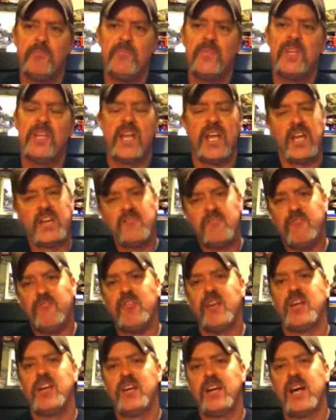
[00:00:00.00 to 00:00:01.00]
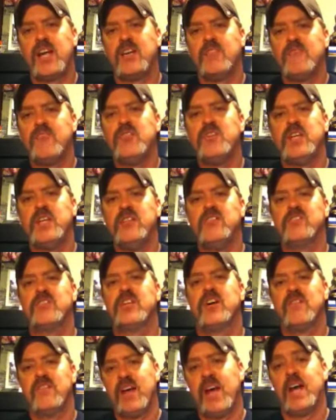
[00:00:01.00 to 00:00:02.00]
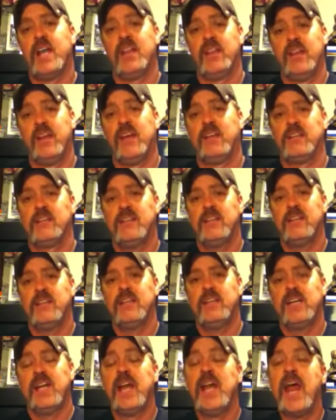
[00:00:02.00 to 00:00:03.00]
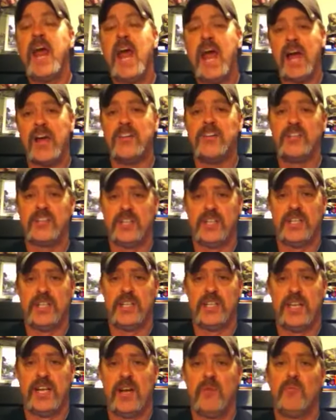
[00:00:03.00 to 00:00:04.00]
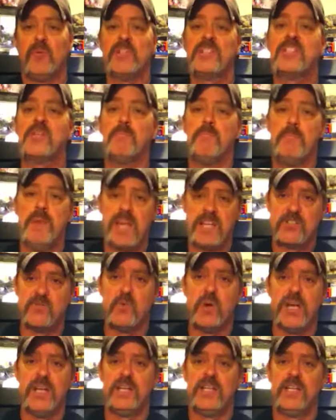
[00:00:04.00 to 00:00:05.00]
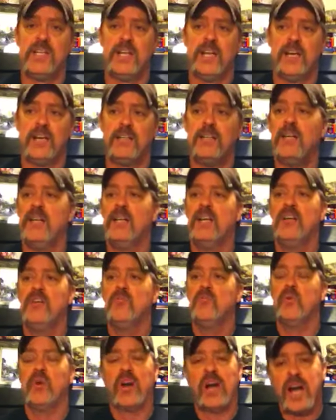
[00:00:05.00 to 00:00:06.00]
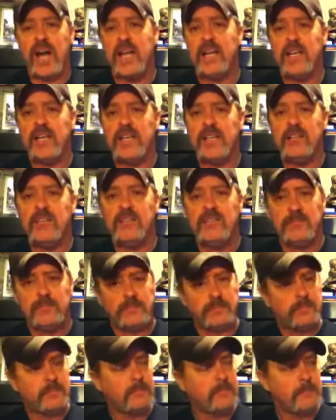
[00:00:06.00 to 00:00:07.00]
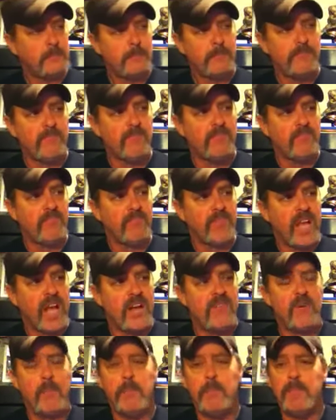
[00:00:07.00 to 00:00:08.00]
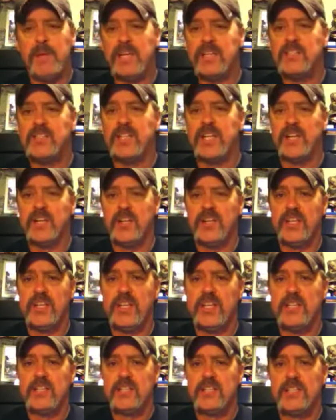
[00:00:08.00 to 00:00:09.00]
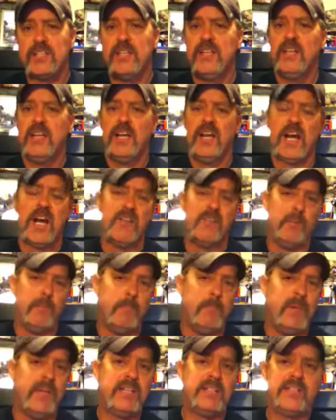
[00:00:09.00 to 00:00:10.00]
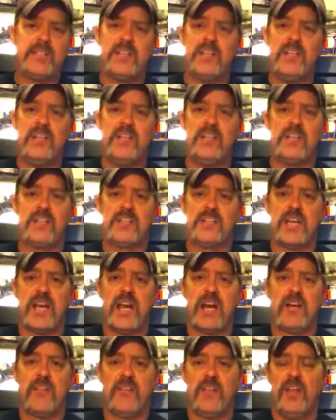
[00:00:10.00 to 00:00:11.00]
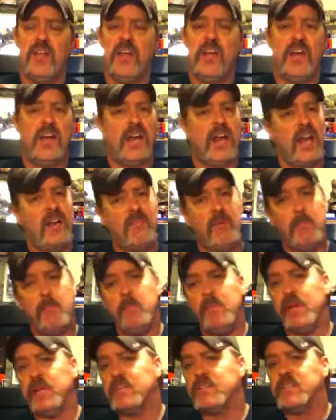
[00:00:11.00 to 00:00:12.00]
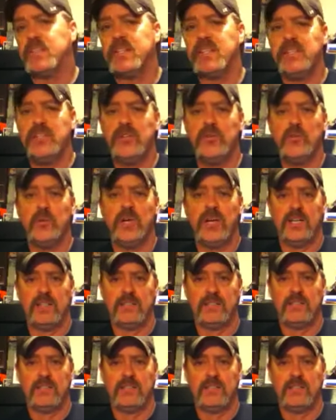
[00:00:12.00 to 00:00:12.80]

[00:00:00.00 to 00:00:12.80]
and figure out if you can get yourself out of that and how you're going to get out. What's the best way to get out? Where I live, I have a big city to the east, I have a big city to the south, and I have a big city due west.